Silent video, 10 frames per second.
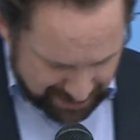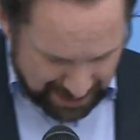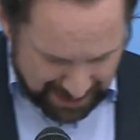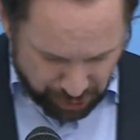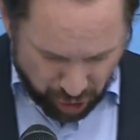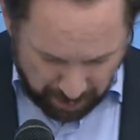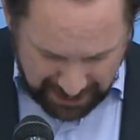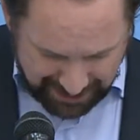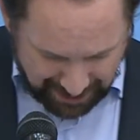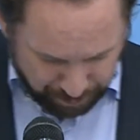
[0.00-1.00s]
say
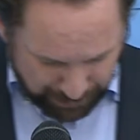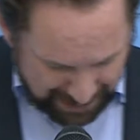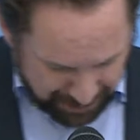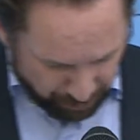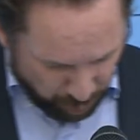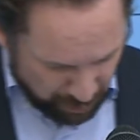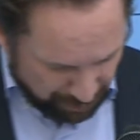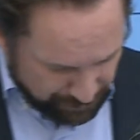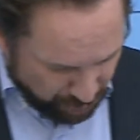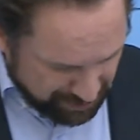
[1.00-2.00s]
Germany can play the role
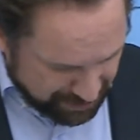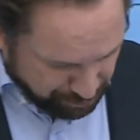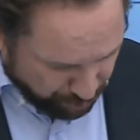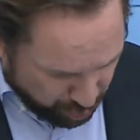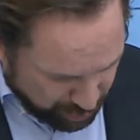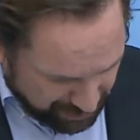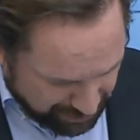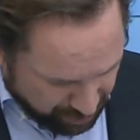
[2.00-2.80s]
of an honest broker in the